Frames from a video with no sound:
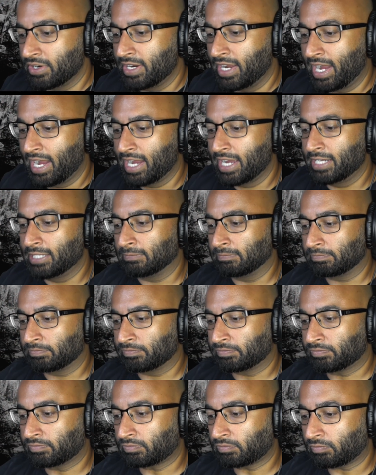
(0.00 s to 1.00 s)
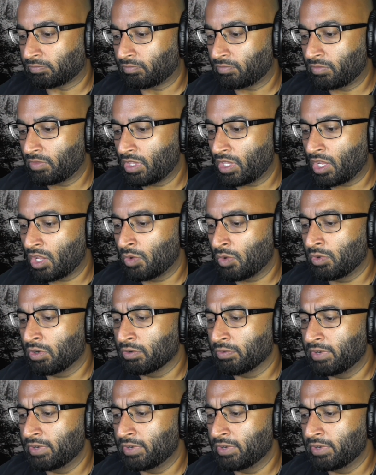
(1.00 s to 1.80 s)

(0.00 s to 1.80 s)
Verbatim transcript: nine, we're